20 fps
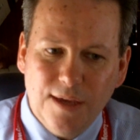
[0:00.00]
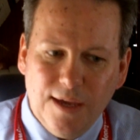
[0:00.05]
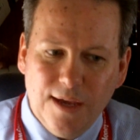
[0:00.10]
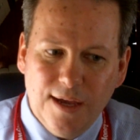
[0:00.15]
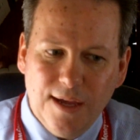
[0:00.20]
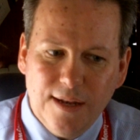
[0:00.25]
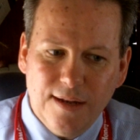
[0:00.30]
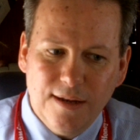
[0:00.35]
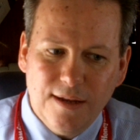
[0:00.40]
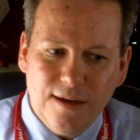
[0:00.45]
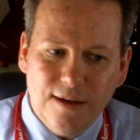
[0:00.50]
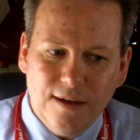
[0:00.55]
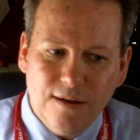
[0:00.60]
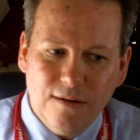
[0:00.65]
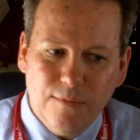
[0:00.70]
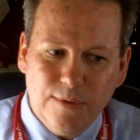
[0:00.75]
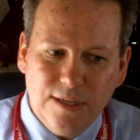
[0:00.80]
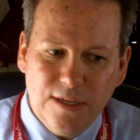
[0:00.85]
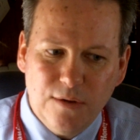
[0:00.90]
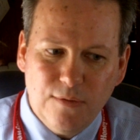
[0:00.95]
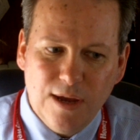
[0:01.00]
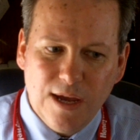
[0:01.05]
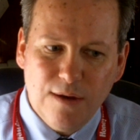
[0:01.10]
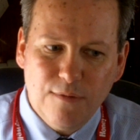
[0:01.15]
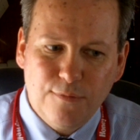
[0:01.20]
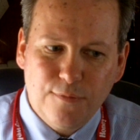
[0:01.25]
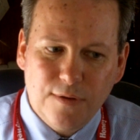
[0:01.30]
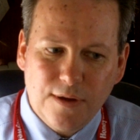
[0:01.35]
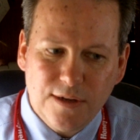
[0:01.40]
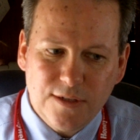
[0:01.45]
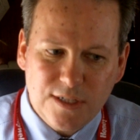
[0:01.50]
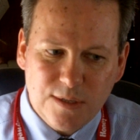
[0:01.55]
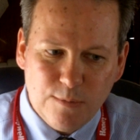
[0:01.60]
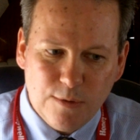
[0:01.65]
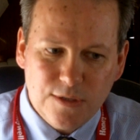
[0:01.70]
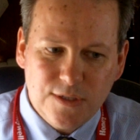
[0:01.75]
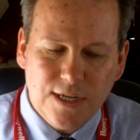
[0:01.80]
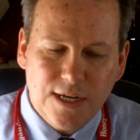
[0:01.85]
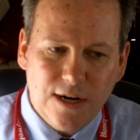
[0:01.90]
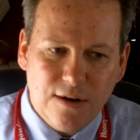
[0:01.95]
And we do have
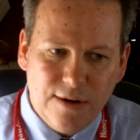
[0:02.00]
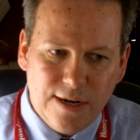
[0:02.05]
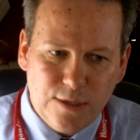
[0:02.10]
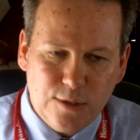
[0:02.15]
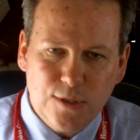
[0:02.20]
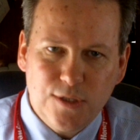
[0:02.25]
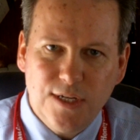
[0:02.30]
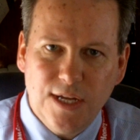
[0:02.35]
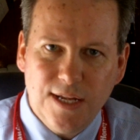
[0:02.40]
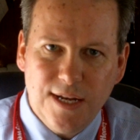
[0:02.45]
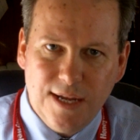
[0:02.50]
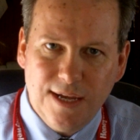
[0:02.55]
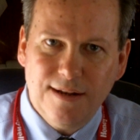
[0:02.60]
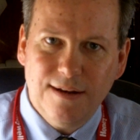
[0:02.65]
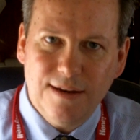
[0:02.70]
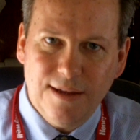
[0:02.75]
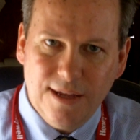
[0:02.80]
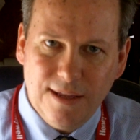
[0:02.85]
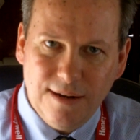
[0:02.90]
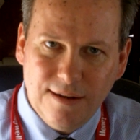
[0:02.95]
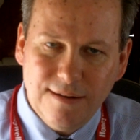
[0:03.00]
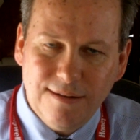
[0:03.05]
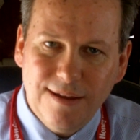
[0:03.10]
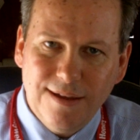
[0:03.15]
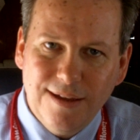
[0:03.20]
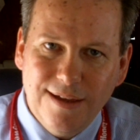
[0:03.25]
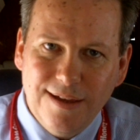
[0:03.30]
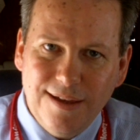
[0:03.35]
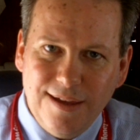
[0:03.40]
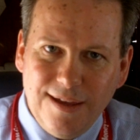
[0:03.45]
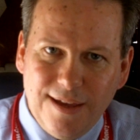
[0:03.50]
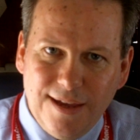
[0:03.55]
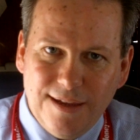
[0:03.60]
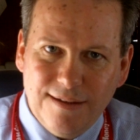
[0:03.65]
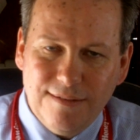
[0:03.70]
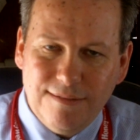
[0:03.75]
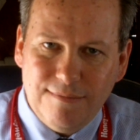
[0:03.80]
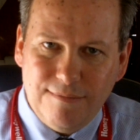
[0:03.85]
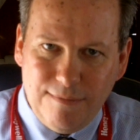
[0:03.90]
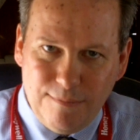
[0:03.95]
customers that are interested
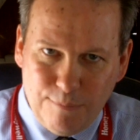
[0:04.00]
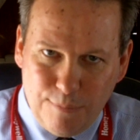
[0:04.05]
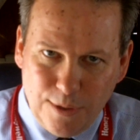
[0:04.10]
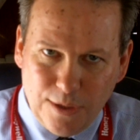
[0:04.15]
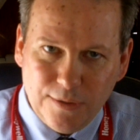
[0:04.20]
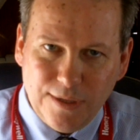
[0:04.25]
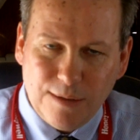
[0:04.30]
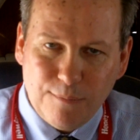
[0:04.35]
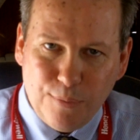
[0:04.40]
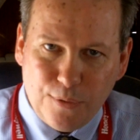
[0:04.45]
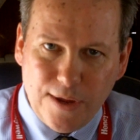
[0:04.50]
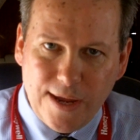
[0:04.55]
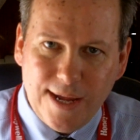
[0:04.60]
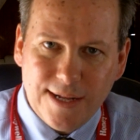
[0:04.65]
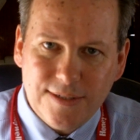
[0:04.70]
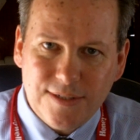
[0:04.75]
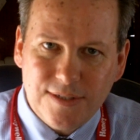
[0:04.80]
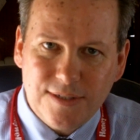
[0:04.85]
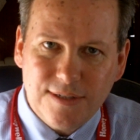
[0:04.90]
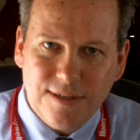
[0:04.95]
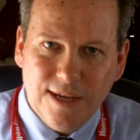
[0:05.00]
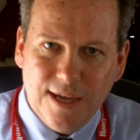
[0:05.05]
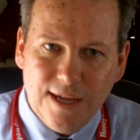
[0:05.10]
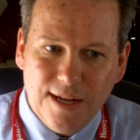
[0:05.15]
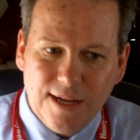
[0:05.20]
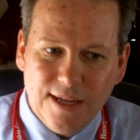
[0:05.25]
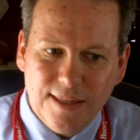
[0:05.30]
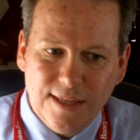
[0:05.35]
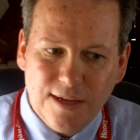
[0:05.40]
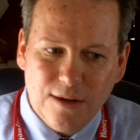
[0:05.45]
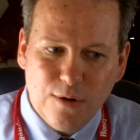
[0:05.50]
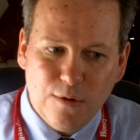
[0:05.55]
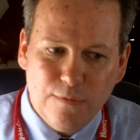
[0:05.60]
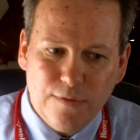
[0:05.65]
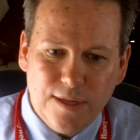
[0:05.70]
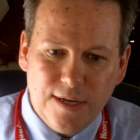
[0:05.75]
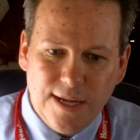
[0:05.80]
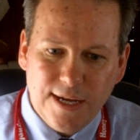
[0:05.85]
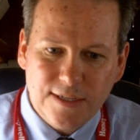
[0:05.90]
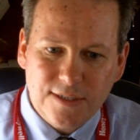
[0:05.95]
in building plants, and I think
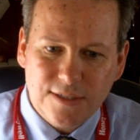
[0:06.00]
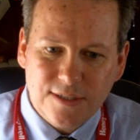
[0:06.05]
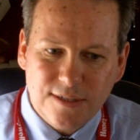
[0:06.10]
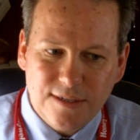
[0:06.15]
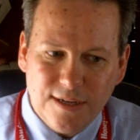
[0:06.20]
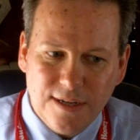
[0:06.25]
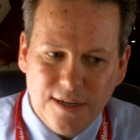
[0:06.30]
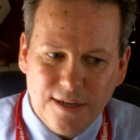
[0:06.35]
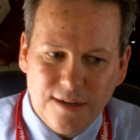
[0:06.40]
over the next